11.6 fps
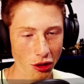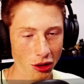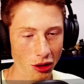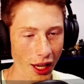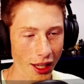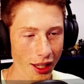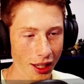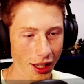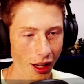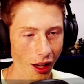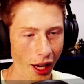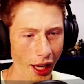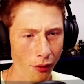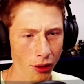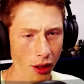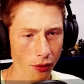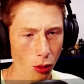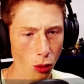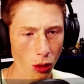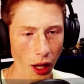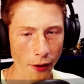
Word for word: sure that I have enough coal